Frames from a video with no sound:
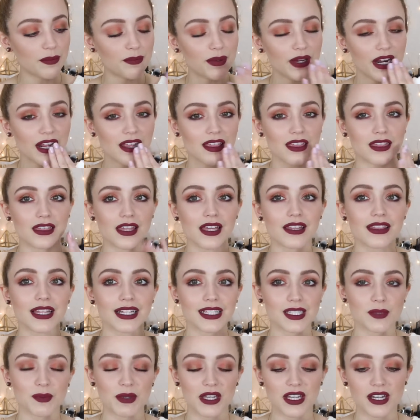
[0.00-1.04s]
but I think
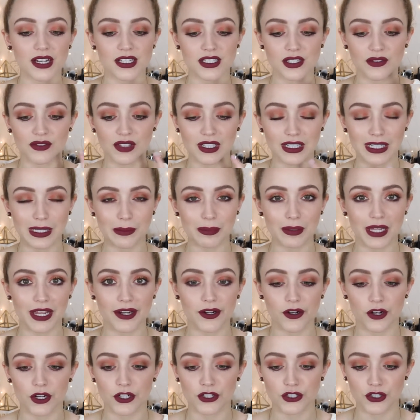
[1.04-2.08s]
that's because of the lip
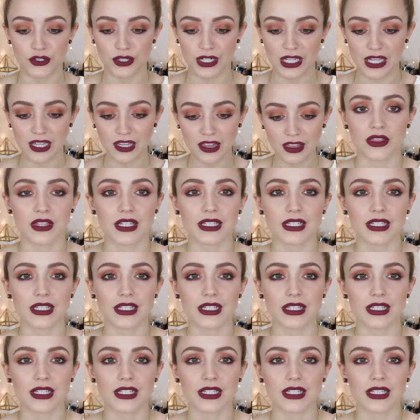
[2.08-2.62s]
liner underneath.